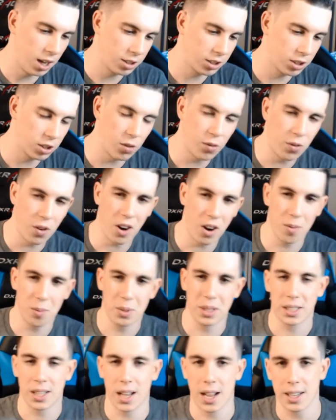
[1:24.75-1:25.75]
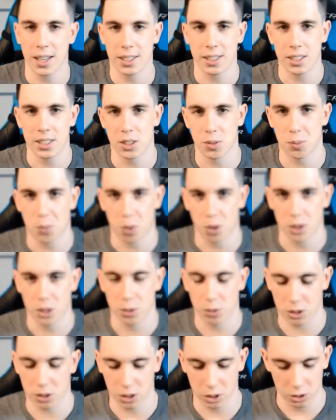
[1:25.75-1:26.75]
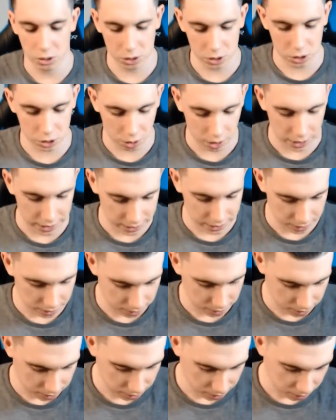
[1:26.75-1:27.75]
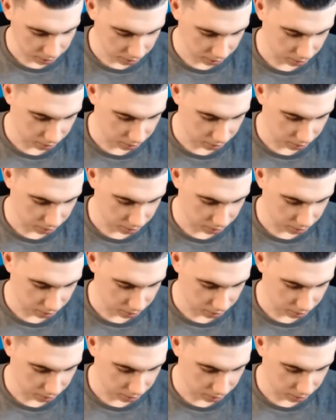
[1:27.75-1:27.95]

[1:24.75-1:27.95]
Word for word: So far, I've been kind of disappointed with Loot Crate's